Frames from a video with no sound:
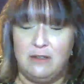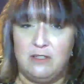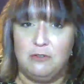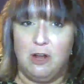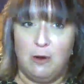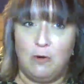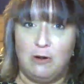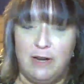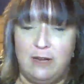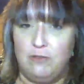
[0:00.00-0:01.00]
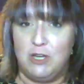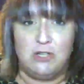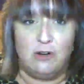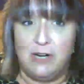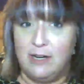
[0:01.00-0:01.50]
Do not worry if you
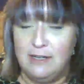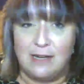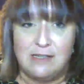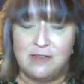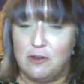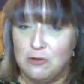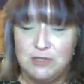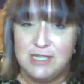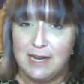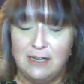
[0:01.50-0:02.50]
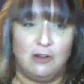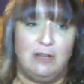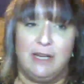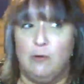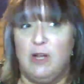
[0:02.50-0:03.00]
turn it in next Thursday and you're
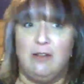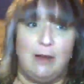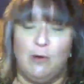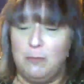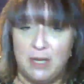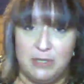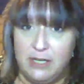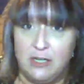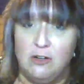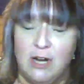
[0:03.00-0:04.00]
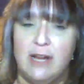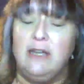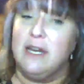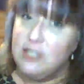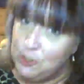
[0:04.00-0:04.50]
like, well, I won't be able to get a
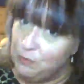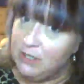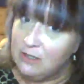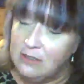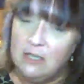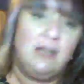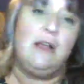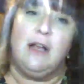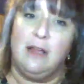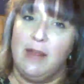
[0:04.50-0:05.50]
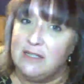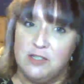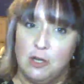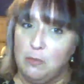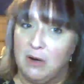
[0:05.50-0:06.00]
grade. Yes, you will. That's
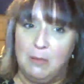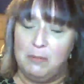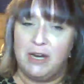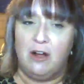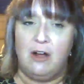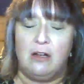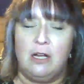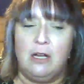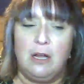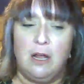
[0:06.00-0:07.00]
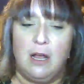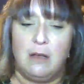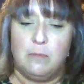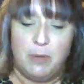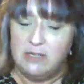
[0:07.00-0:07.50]
no problem at all.
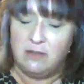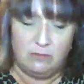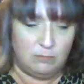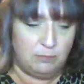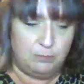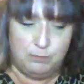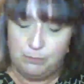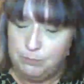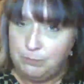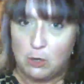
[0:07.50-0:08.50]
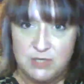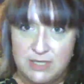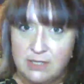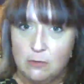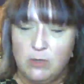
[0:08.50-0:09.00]
But post
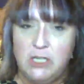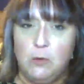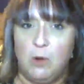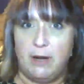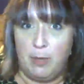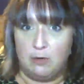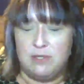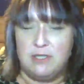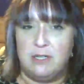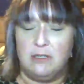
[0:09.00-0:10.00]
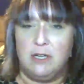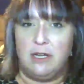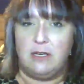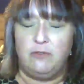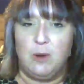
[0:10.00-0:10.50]
it when you want to post it.
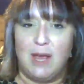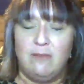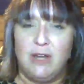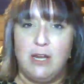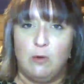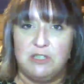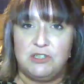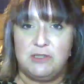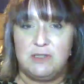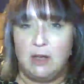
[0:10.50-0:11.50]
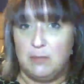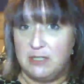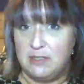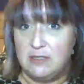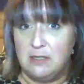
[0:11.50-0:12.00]
And if you have any questions,
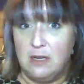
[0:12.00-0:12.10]
comments,